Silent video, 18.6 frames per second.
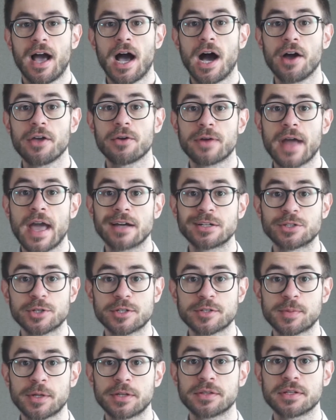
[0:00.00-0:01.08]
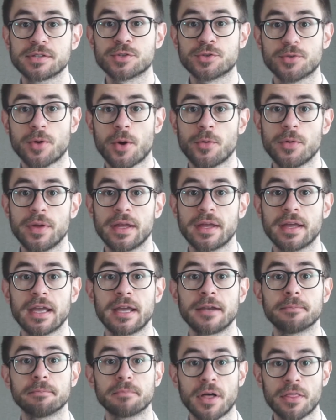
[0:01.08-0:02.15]
How your hair transplant is growing
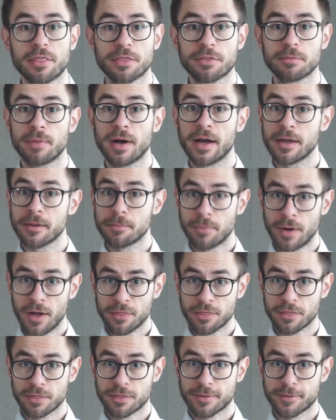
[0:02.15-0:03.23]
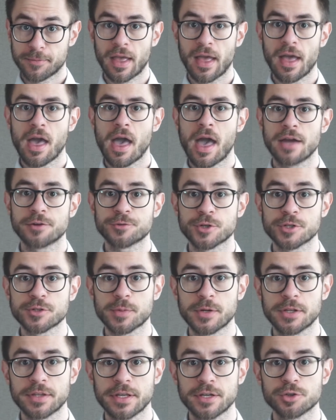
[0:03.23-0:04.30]
in month by month. Hair
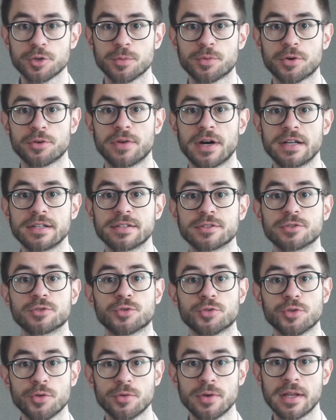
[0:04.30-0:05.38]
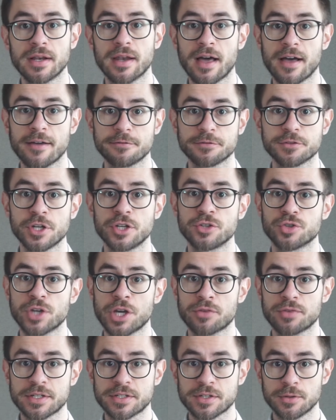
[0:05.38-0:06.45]
transplantation provides truly
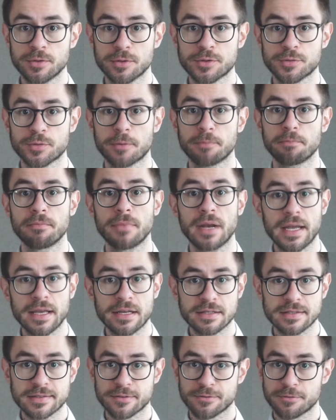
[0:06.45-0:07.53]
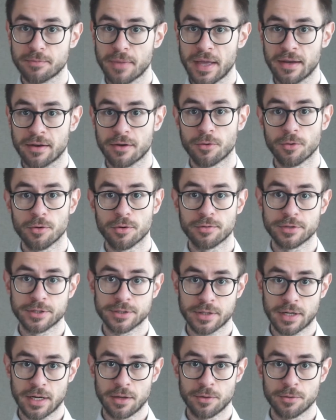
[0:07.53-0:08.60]
life-changing results for millions of men all over
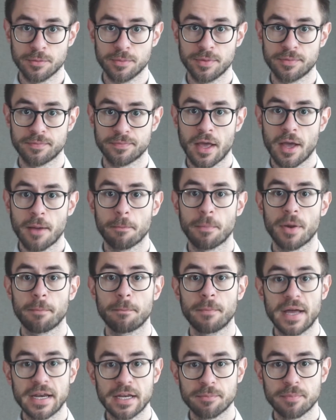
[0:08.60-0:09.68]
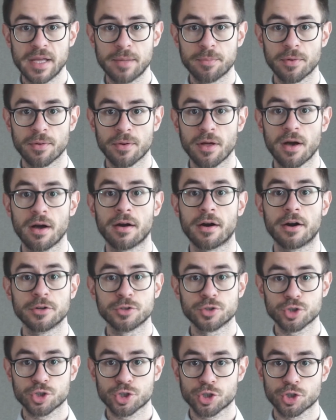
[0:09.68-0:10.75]
the globe. But many people
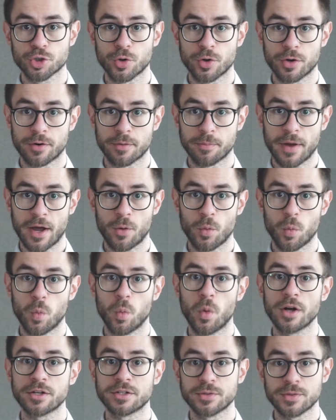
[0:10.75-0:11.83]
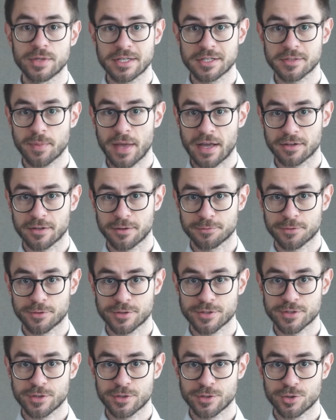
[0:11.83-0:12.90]
are unsure about what to expect after a
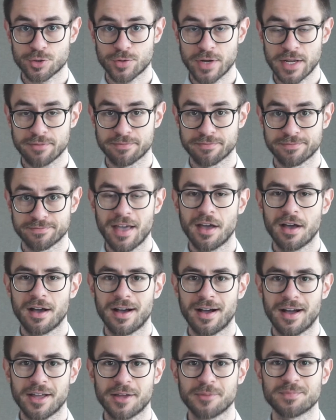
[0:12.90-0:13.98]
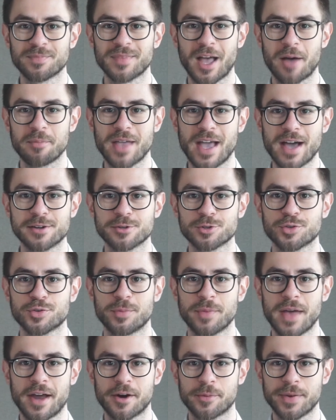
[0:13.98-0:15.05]
surgery. Hi, I'm Janusz
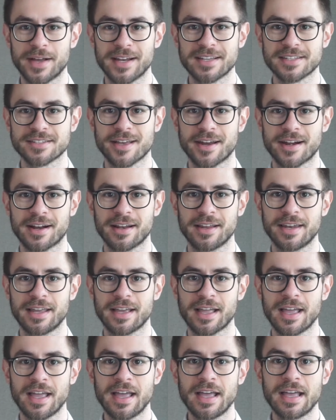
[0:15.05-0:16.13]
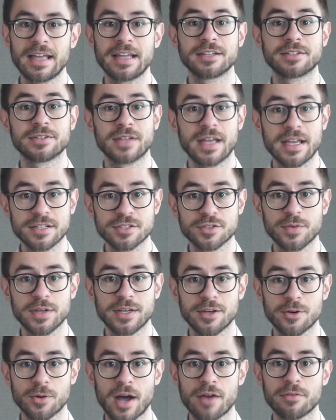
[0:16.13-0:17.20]
from HairPalace Hair Clinic. In today's
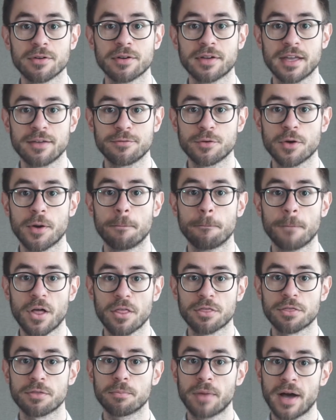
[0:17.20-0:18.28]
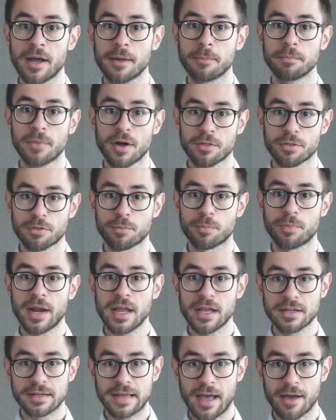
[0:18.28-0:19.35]
video, I will give you a month-by-month
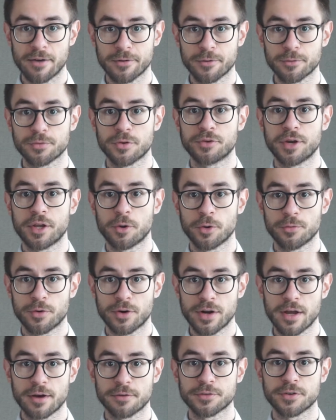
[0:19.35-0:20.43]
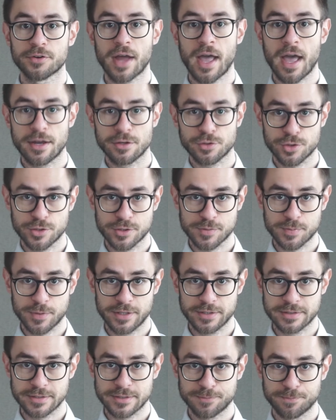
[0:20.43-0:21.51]
breakdown of the recovery after a hair
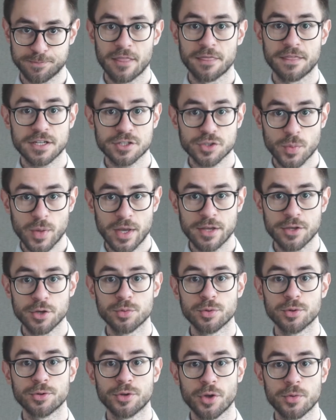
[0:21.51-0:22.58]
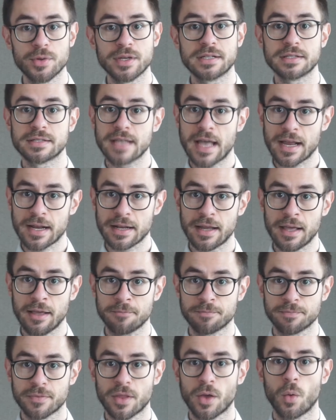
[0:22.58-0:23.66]
transplant. This way, you will know
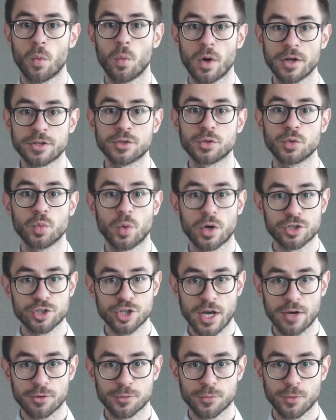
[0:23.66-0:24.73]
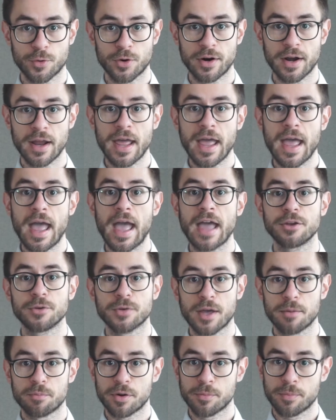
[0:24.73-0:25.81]
exactly what to watch out for and you
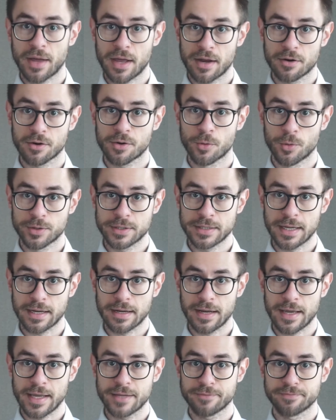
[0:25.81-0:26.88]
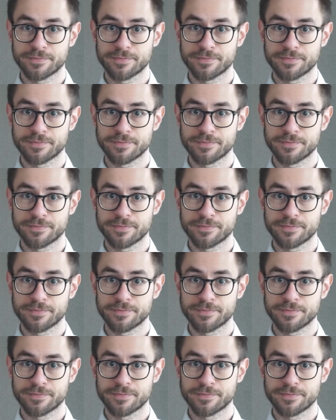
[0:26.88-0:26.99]
can prepare accordingly.